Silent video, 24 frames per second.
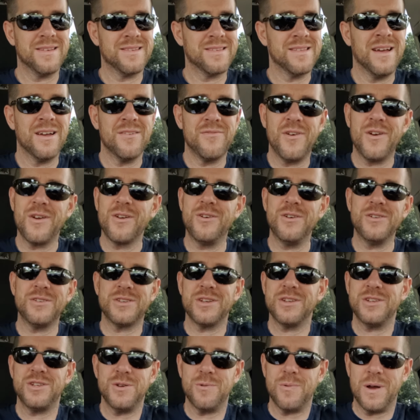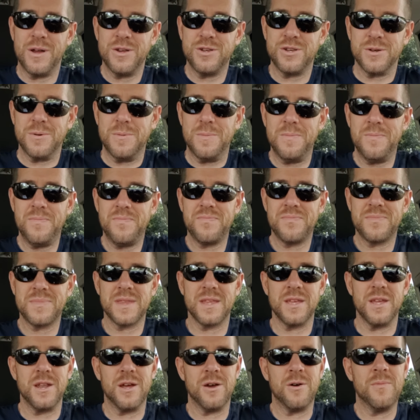not a very good situation,
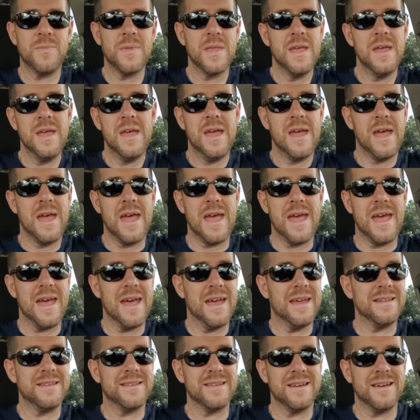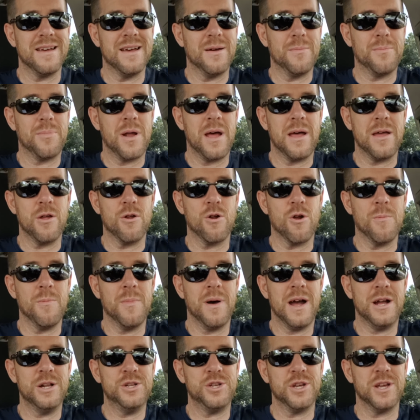you know. And probably in her
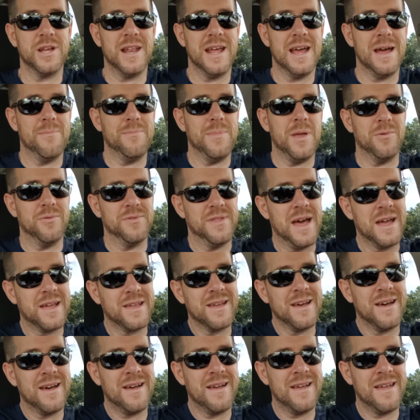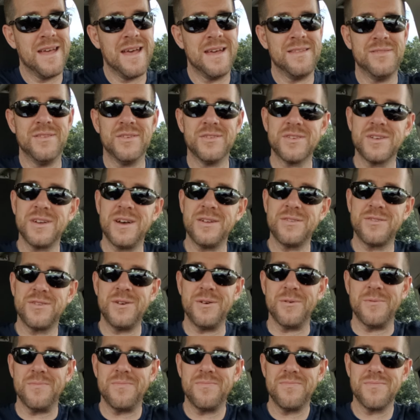mind she could be with that guy and this guy
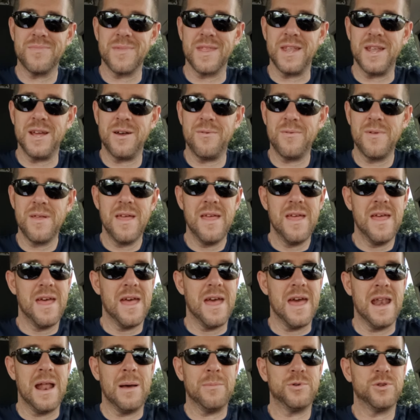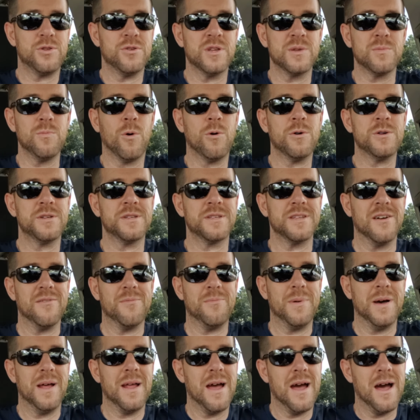too. You know, and I'm sure there's more stuff,
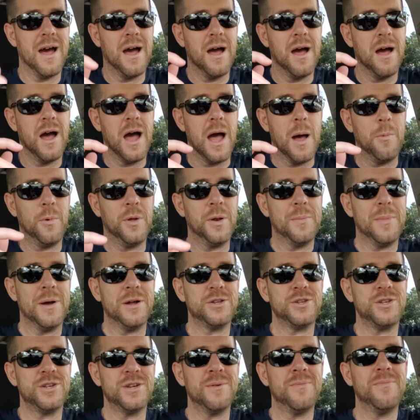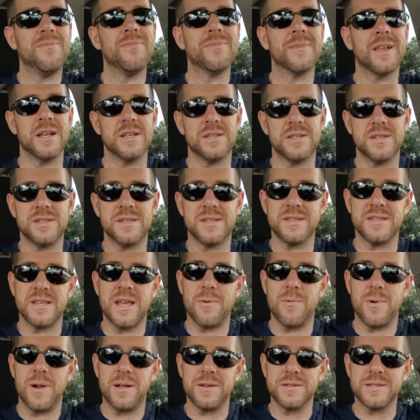but I want to bet you, because this is
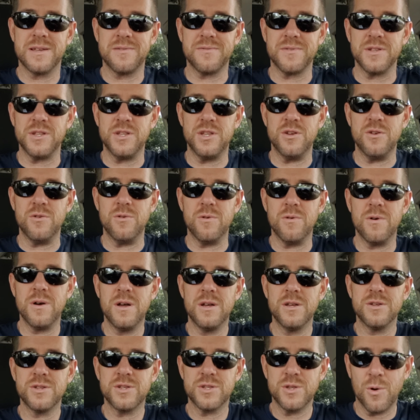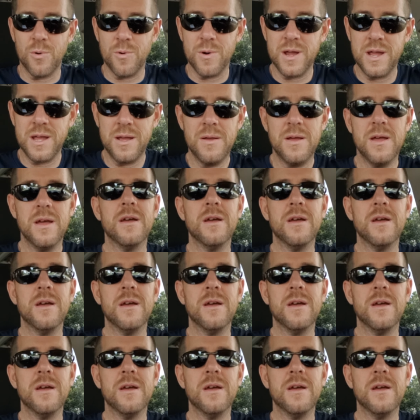a relatively new story,